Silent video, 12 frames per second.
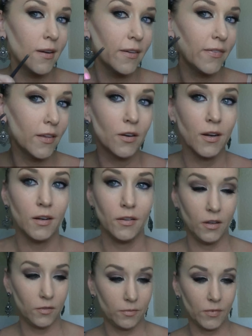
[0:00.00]
because then you're going to
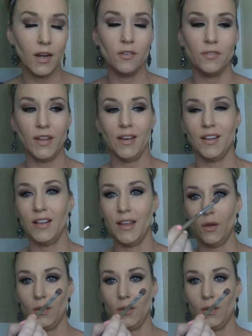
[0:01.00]
look kind of like a clown,